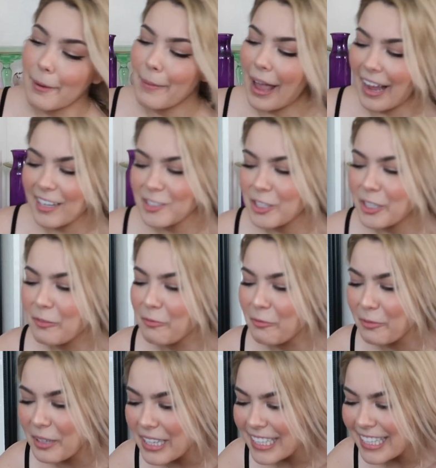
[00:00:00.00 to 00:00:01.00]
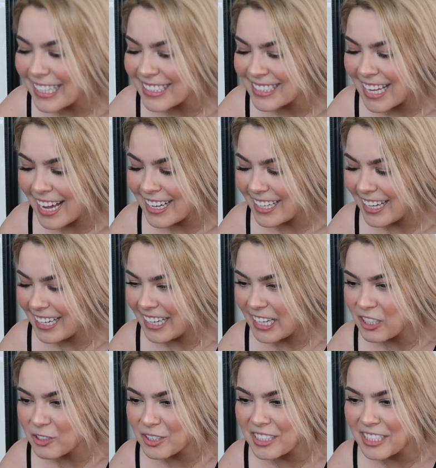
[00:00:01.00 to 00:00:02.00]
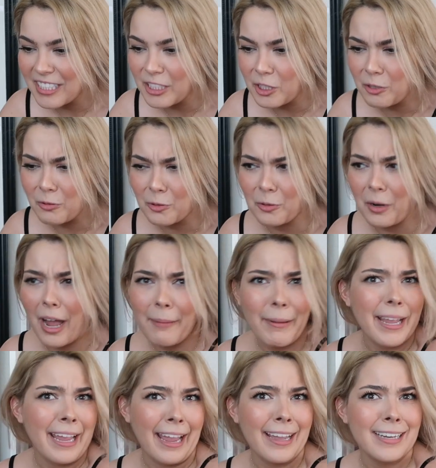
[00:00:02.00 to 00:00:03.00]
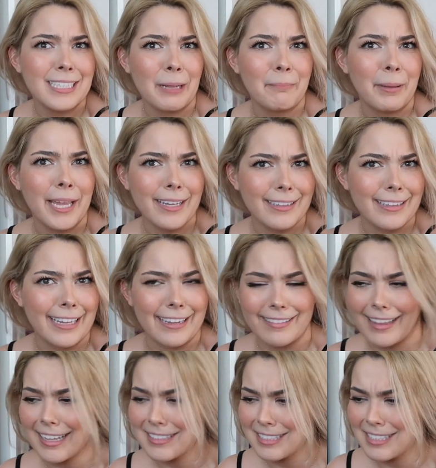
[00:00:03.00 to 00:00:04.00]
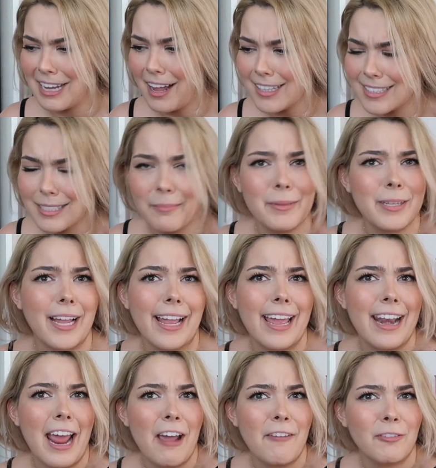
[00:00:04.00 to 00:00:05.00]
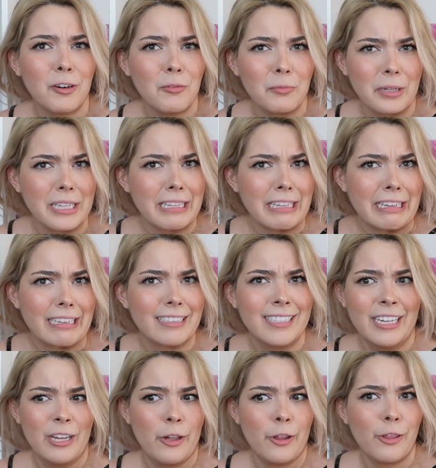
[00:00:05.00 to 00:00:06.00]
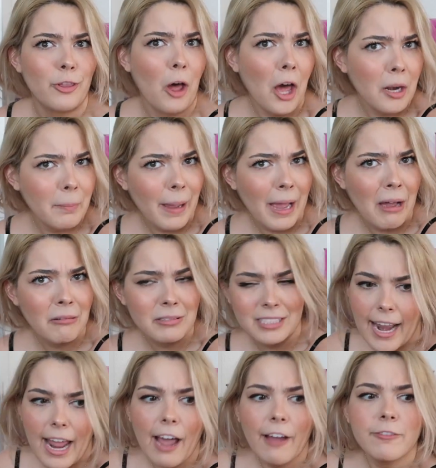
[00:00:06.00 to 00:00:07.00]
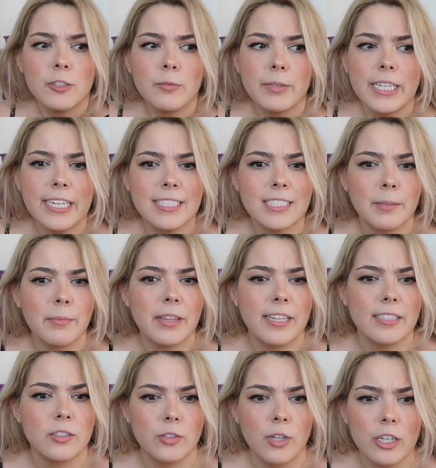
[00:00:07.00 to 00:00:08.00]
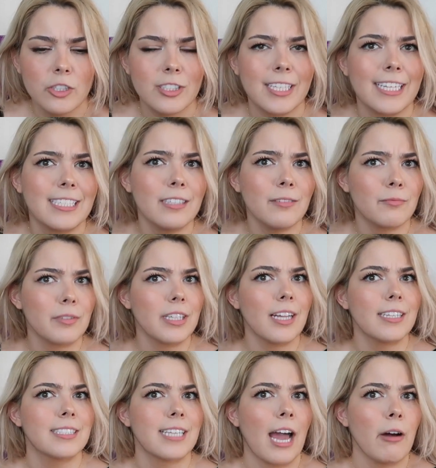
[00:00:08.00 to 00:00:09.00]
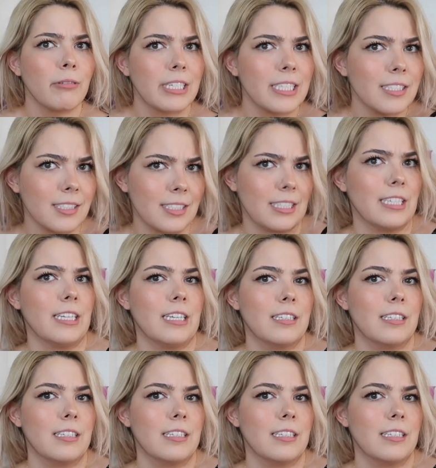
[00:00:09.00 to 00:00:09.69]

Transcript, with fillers: I'm actually really excited and interested to try my hand at pickling. That's not something I had ever really thought about, and after reading some of the instructions I didn't realize how easy it